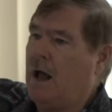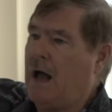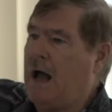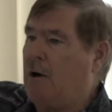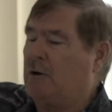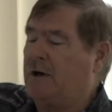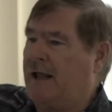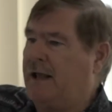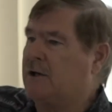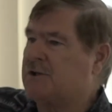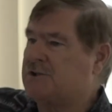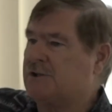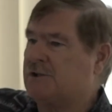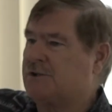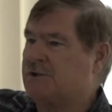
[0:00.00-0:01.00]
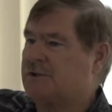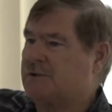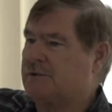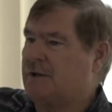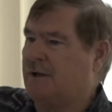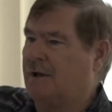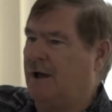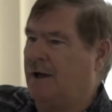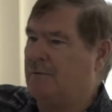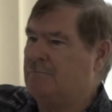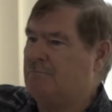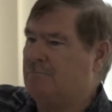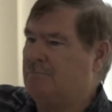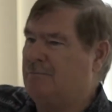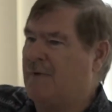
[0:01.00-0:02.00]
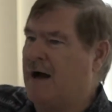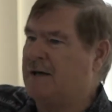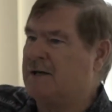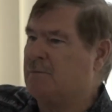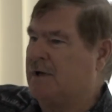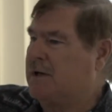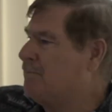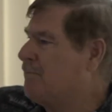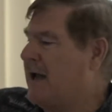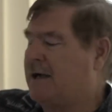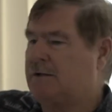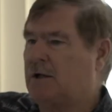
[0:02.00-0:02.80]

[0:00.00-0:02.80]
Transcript: Howard Anderson's uh, monument back in